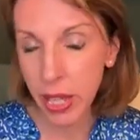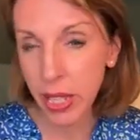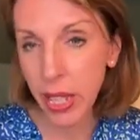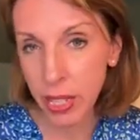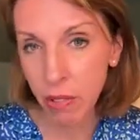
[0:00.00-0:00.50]
I
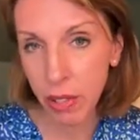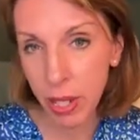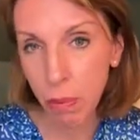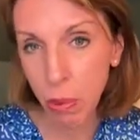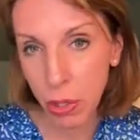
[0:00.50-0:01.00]
think that's a
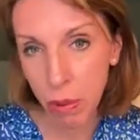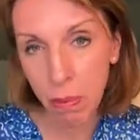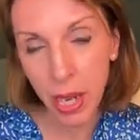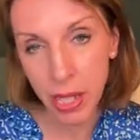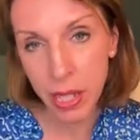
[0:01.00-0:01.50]
really
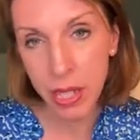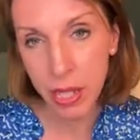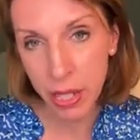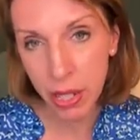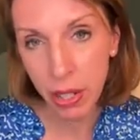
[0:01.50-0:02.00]
important place
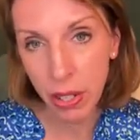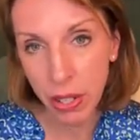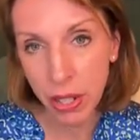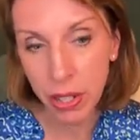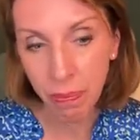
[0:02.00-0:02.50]
to
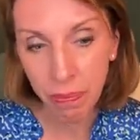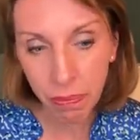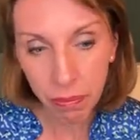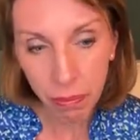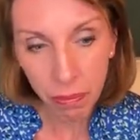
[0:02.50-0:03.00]
start.
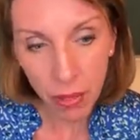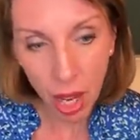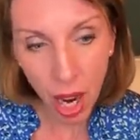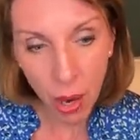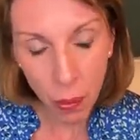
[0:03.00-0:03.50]

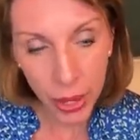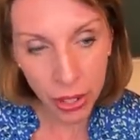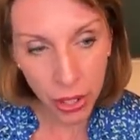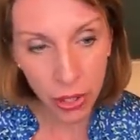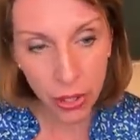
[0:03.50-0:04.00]

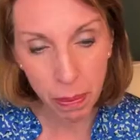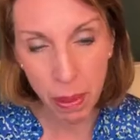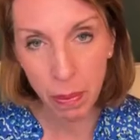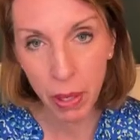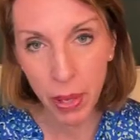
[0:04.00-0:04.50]
We know that
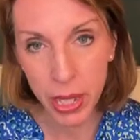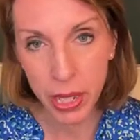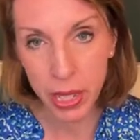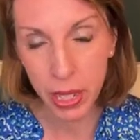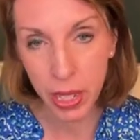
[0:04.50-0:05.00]
people who
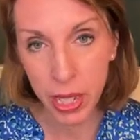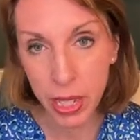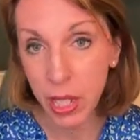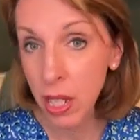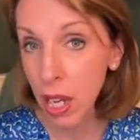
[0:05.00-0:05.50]

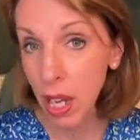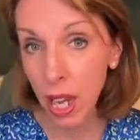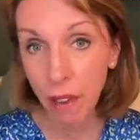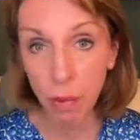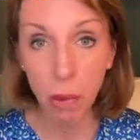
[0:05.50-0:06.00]
exercise
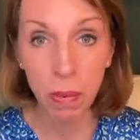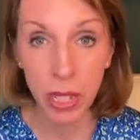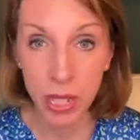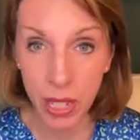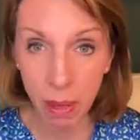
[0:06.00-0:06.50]
have more
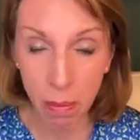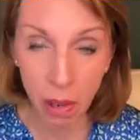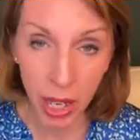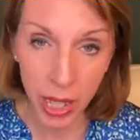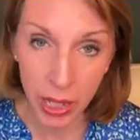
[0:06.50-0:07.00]
blood to their
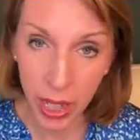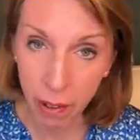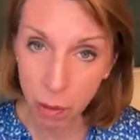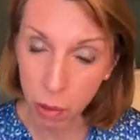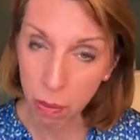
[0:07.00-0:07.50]
brain, they
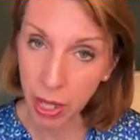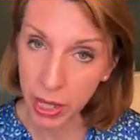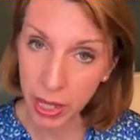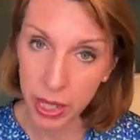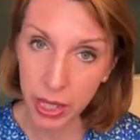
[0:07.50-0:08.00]
have more
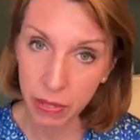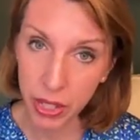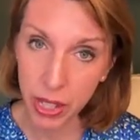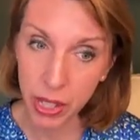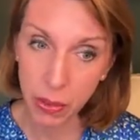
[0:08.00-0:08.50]
brain
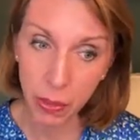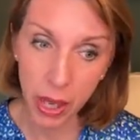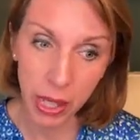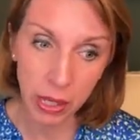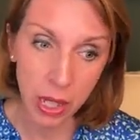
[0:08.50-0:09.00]
activity as
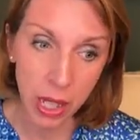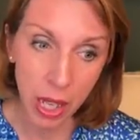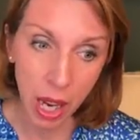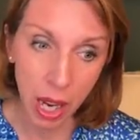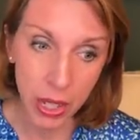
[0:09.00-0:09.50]
well.
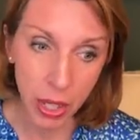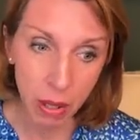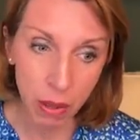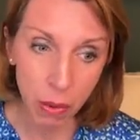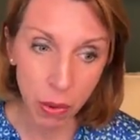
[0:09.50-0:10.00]
I
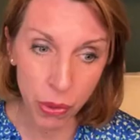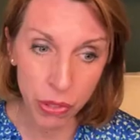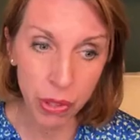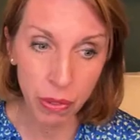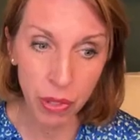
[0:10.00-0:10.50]
know
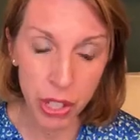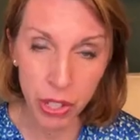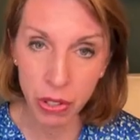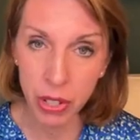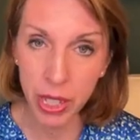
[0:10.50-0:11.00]
also if I
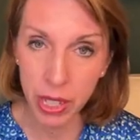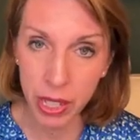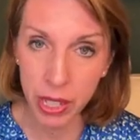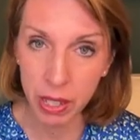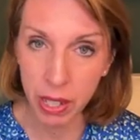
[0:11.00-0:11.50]
don't
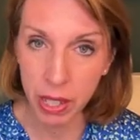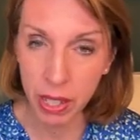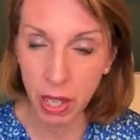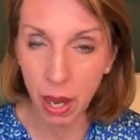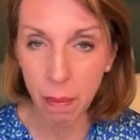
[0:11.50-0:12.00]

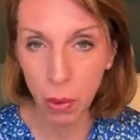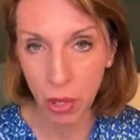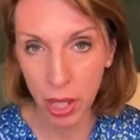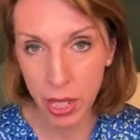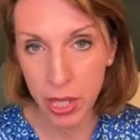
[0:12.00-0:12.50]
exercise, I'm
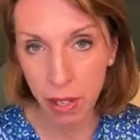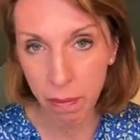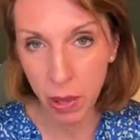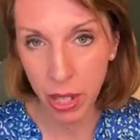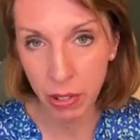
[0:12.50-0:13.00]
more likely to
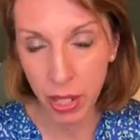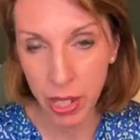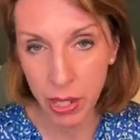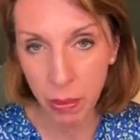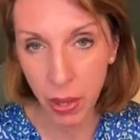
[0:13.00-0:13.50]
have
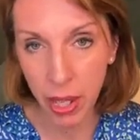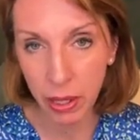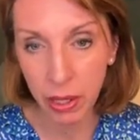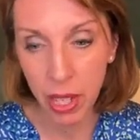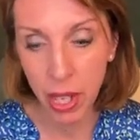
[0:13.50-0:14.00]
migraine as
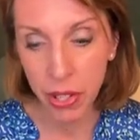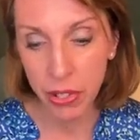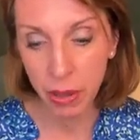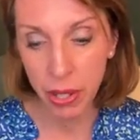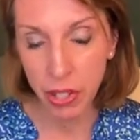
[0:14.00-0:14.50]
well.
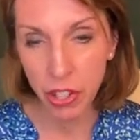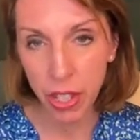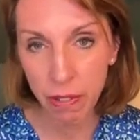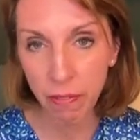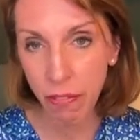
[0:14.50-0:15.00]
So it's
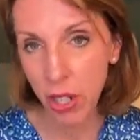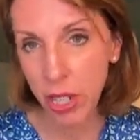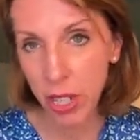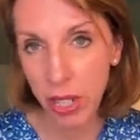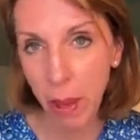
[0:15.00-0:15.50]
just
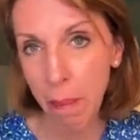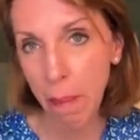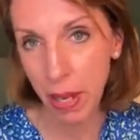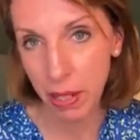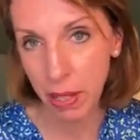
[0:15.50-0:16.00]
finding that
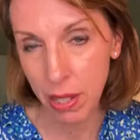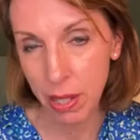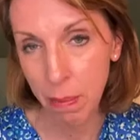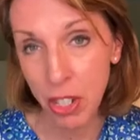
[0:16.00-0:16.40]
balance.